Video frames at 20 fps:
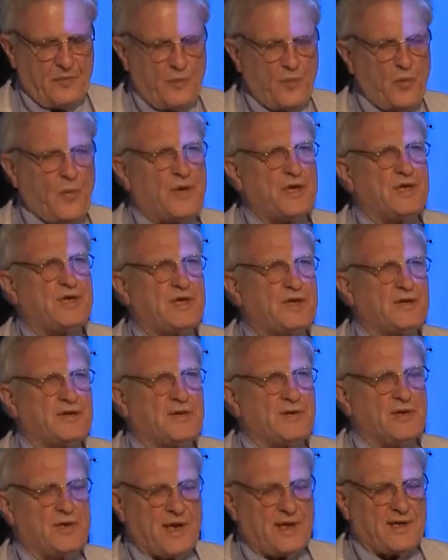which
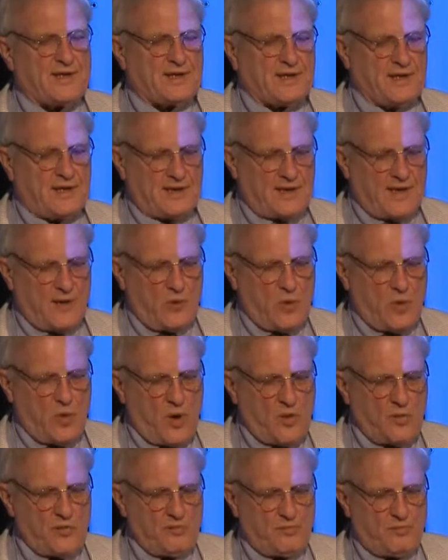suggest that there
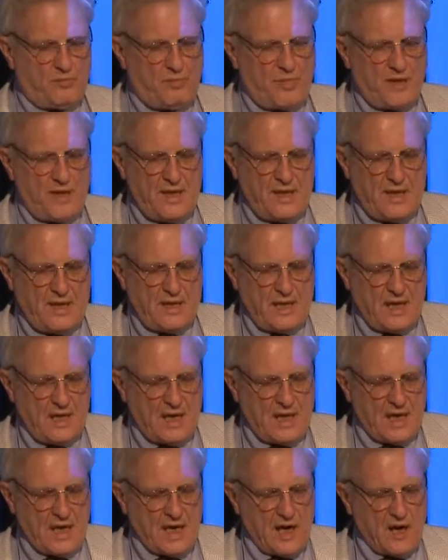won't be
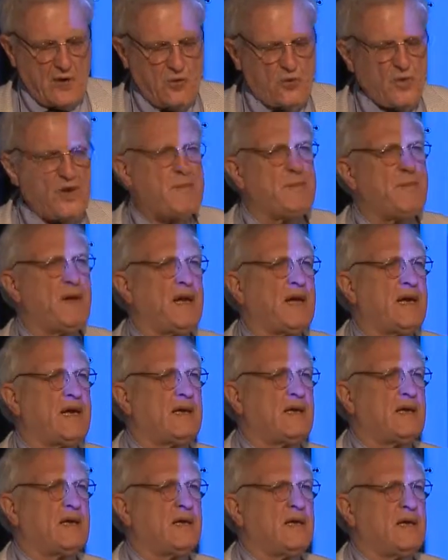a remake